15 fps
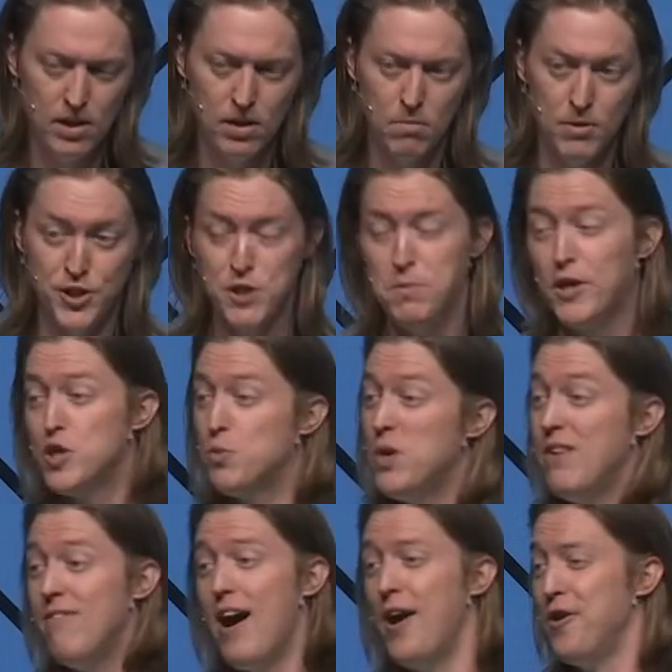But just because we
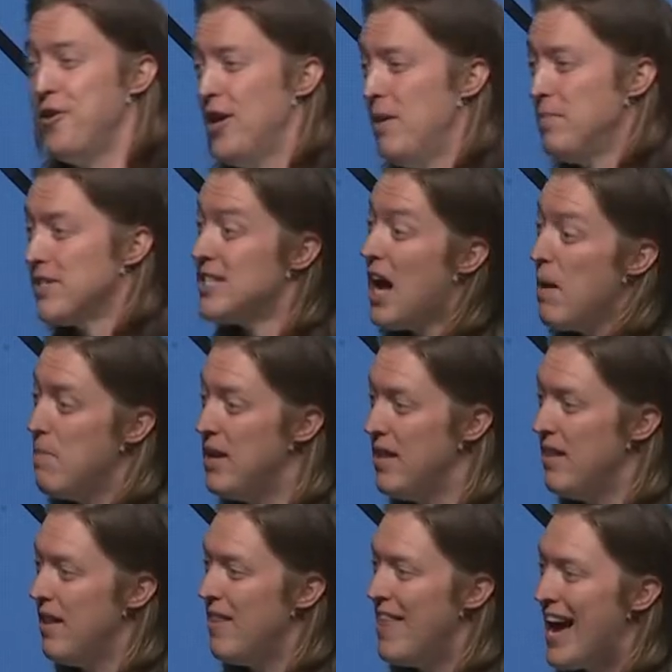value them does not
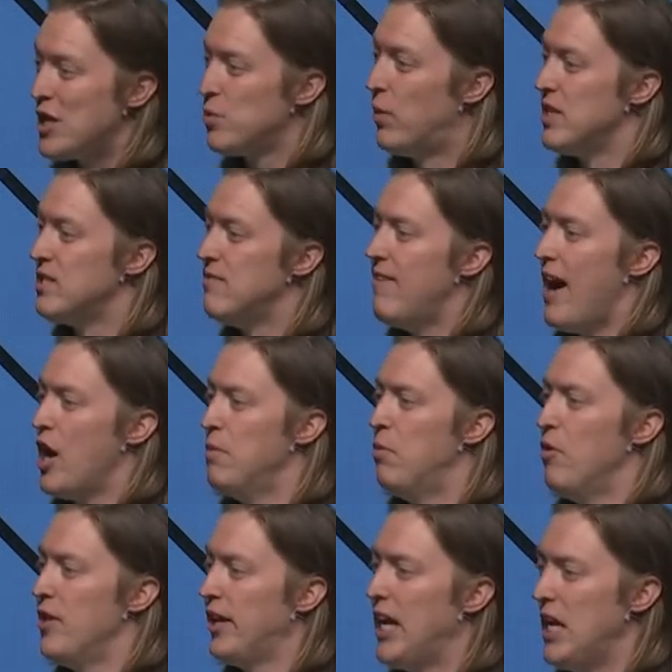mean that's what is valuable
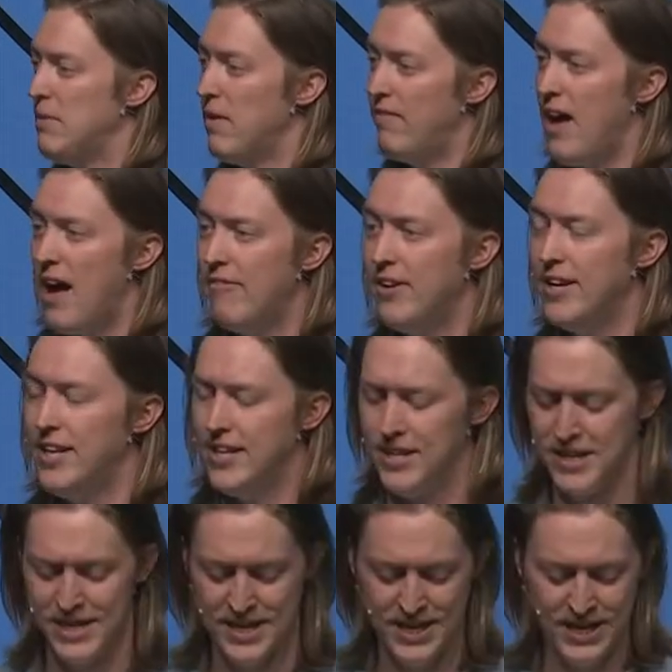in the kingdom of heaven.
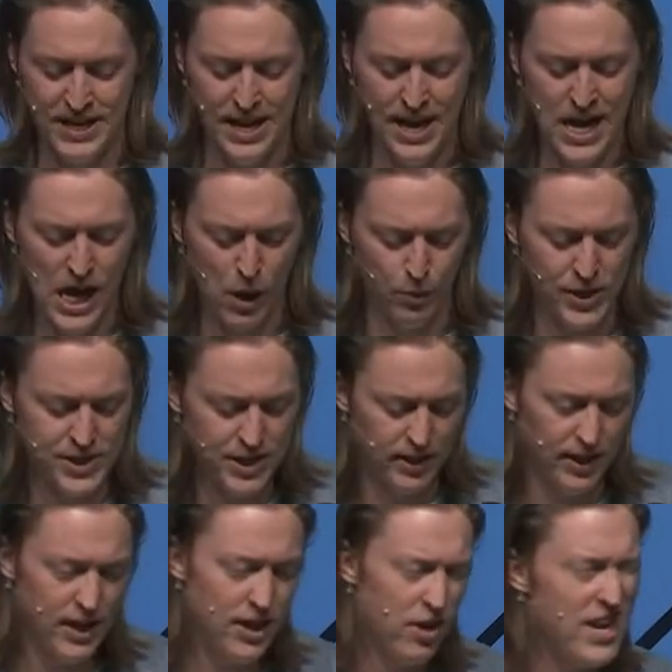
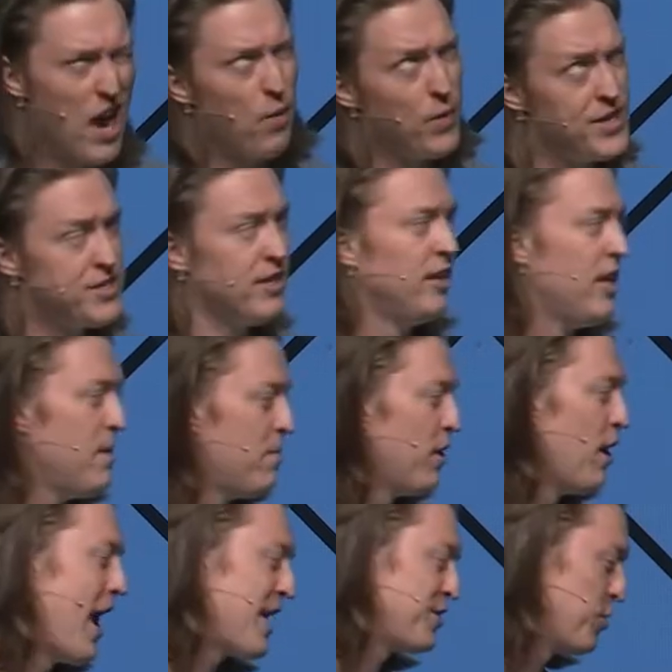Recently, or not recently, but
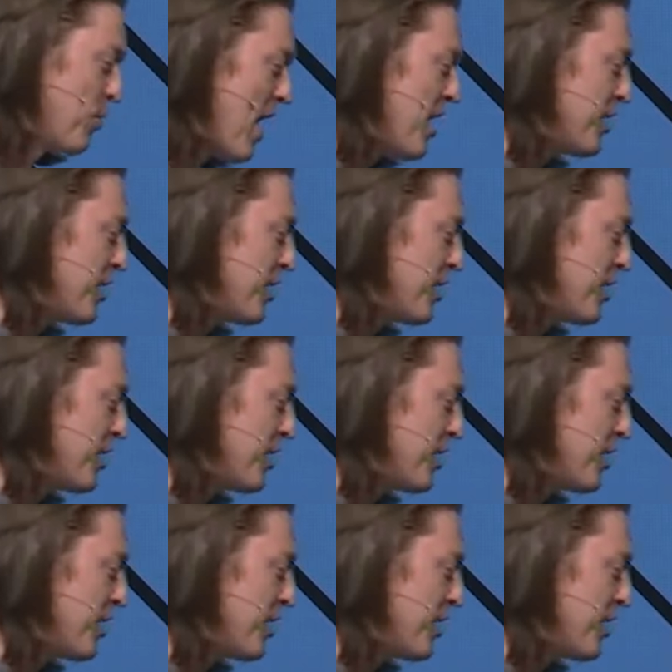actually a while